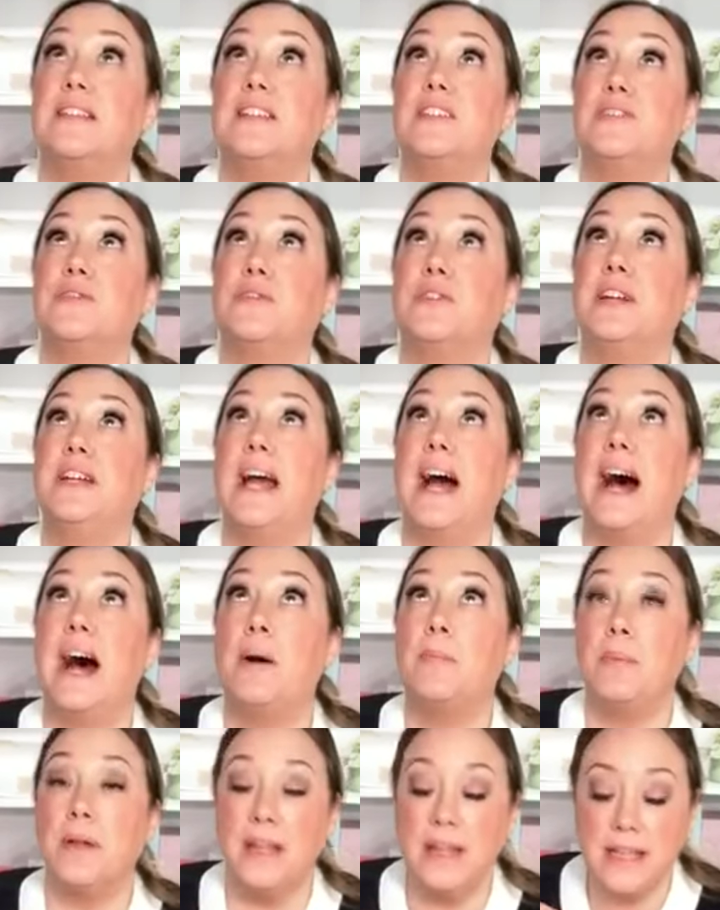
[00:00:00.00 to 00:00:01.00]
this free
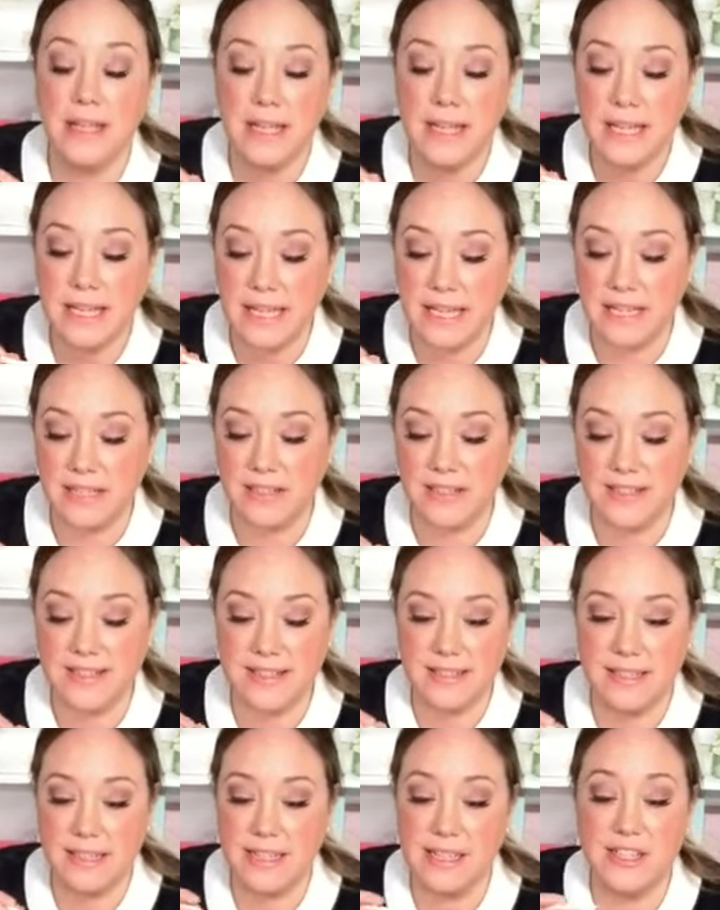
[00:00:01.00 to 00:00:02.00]
app
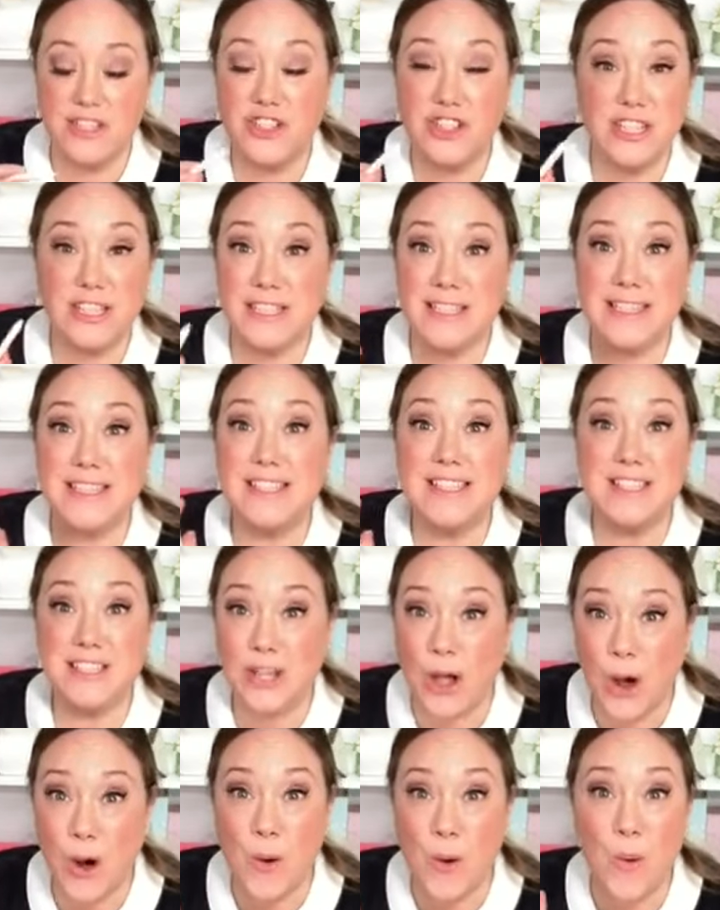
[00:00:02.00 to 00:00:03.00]
is just
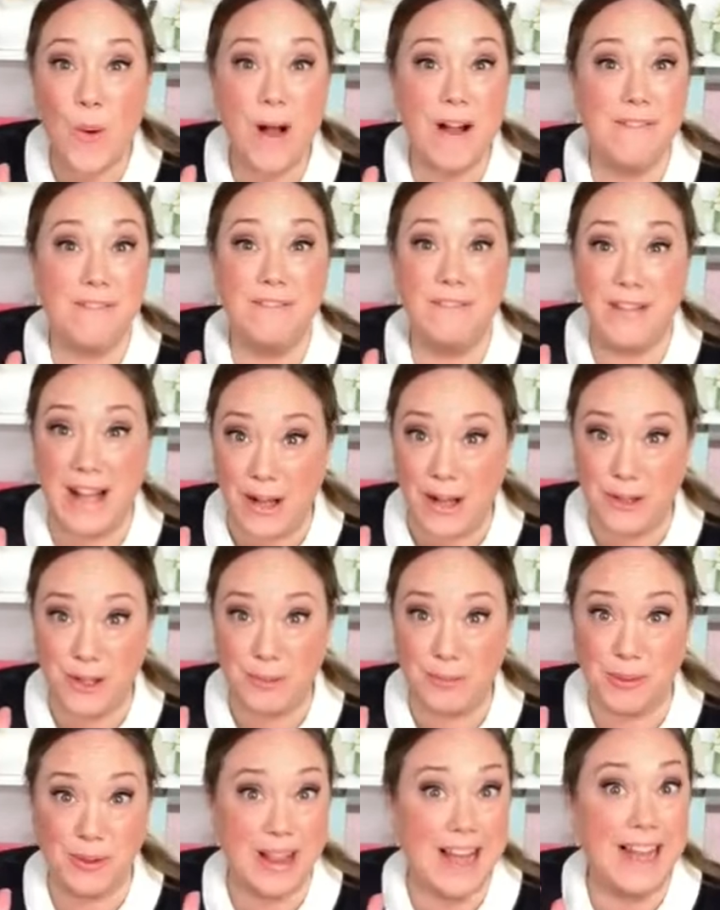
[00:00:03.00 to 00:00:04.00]
so
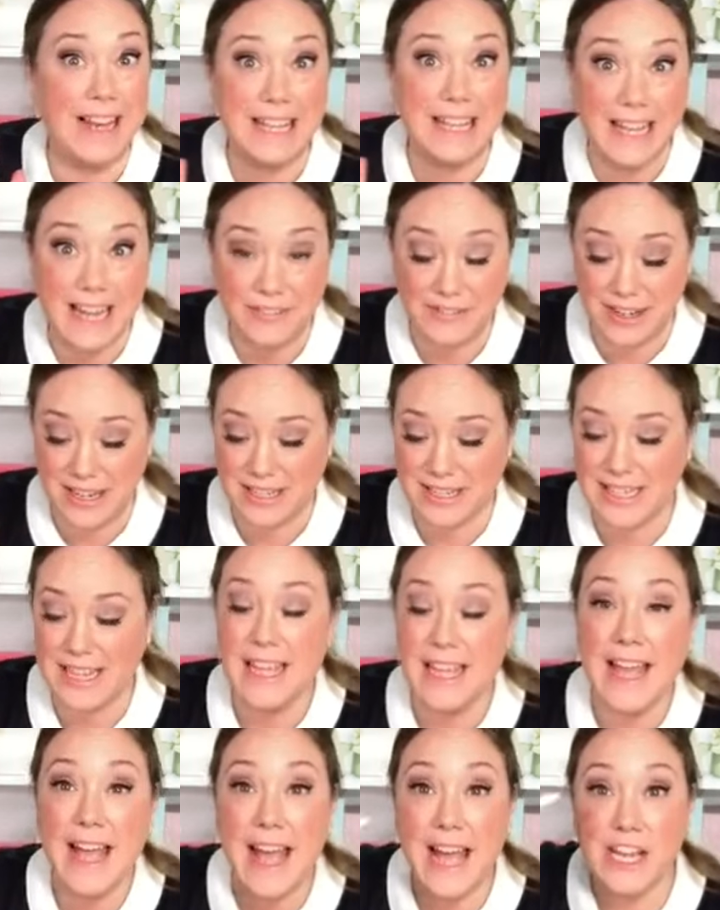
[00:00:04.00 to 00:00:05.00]
valuable. I love it.
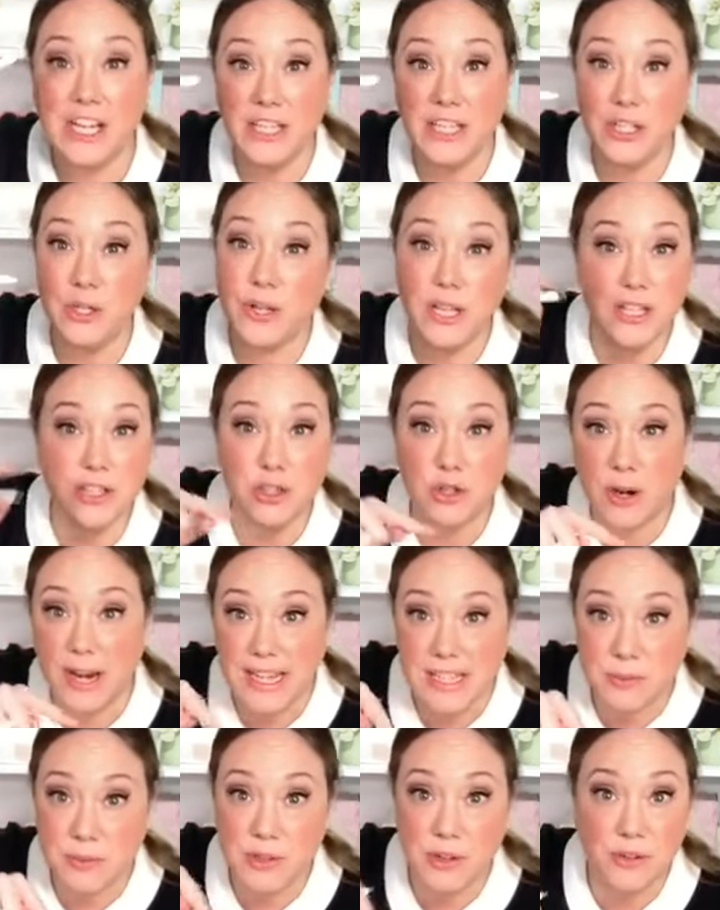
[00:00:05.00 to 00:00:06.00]
And you can
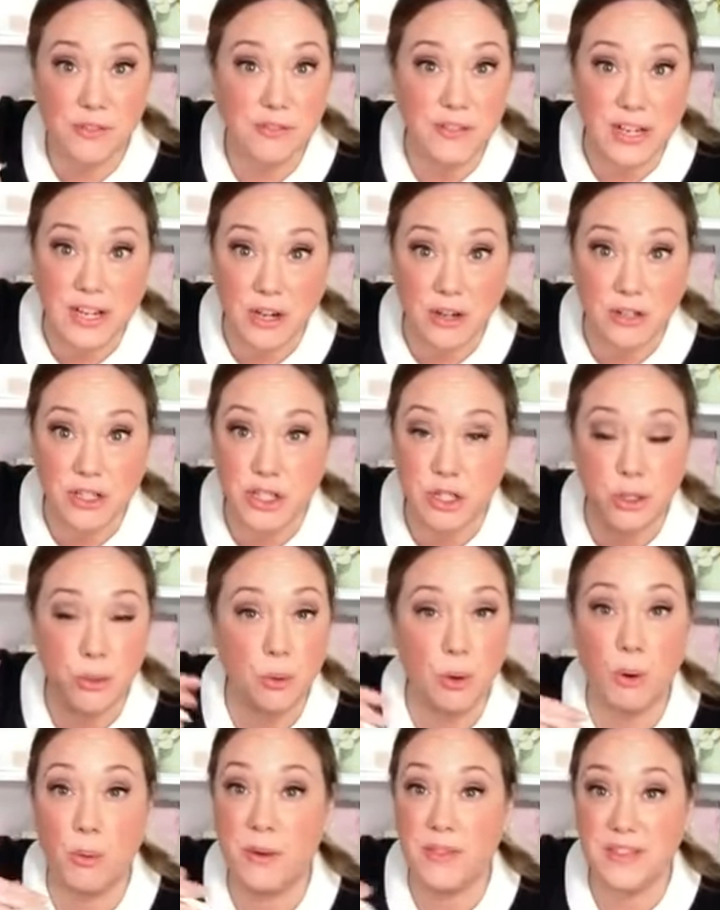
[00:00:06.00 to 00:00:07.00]
trace with your finger too,
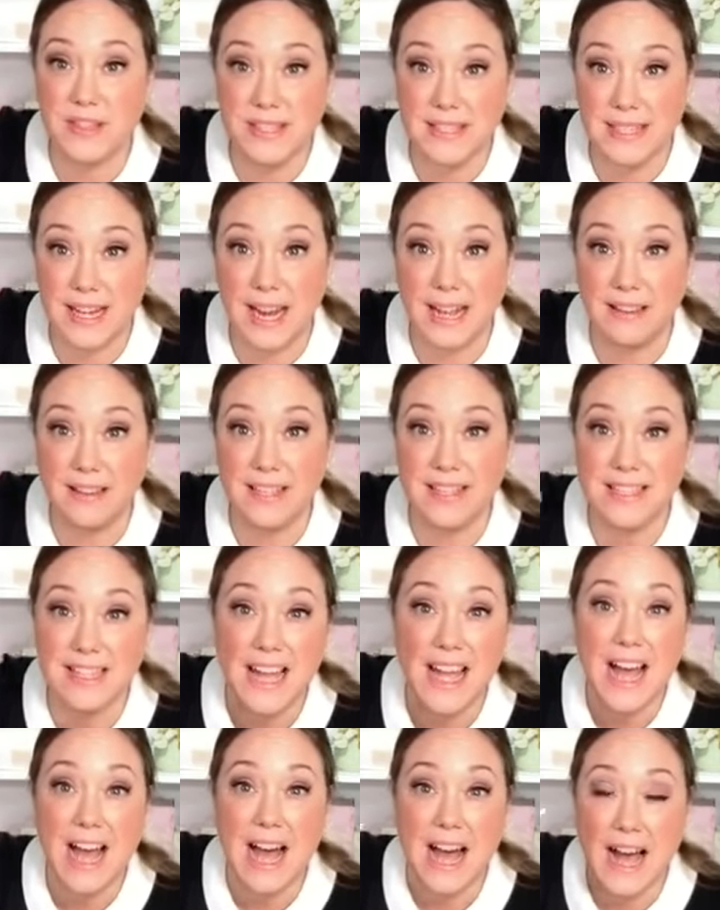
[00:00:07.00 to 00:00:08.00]
or with the stylus.
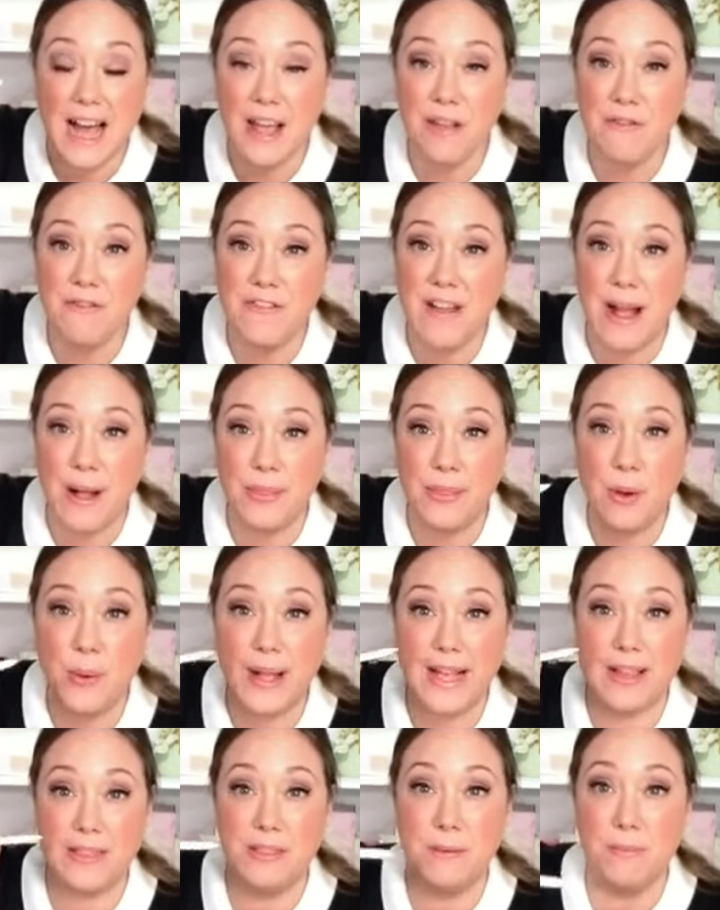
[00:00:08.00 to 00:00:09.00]
I found though
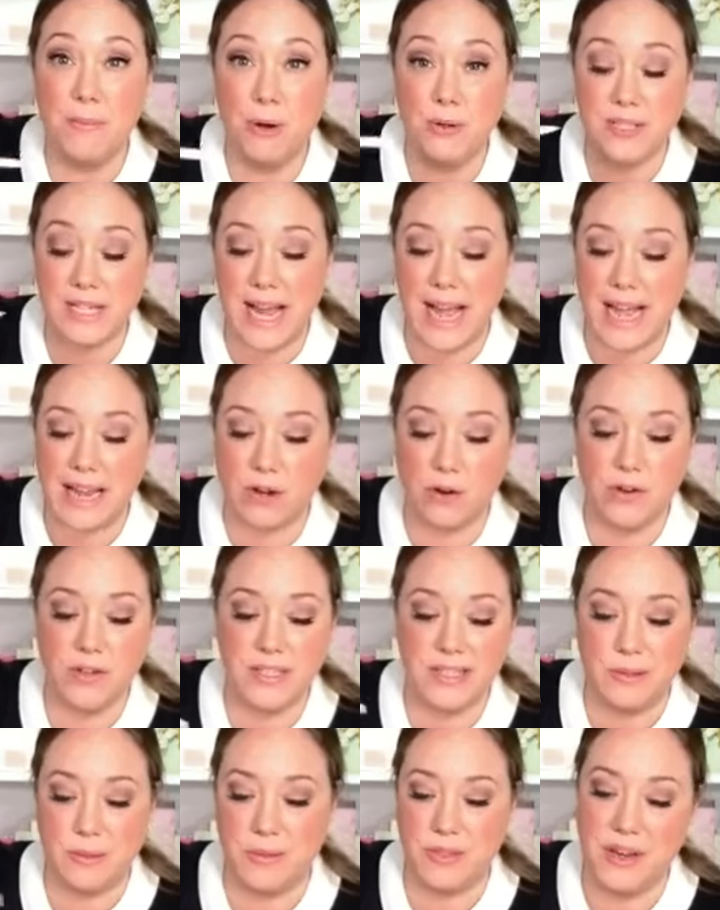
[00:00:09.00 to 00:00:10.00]
I get the most
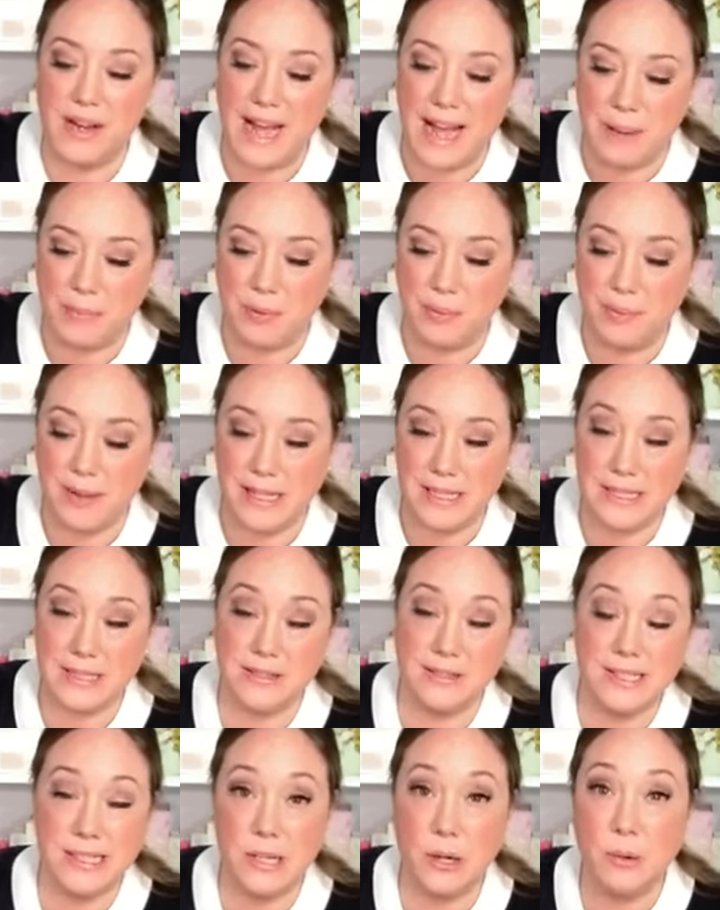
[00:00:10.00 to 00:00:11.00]
accuracy with an Apple
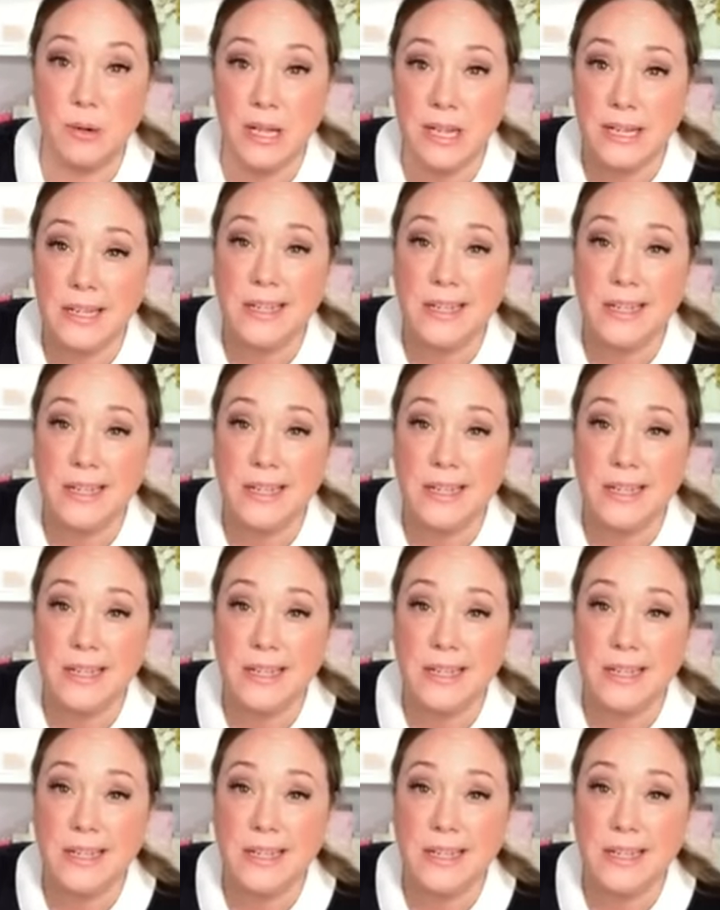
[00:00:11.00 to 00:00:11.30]
Pencil. So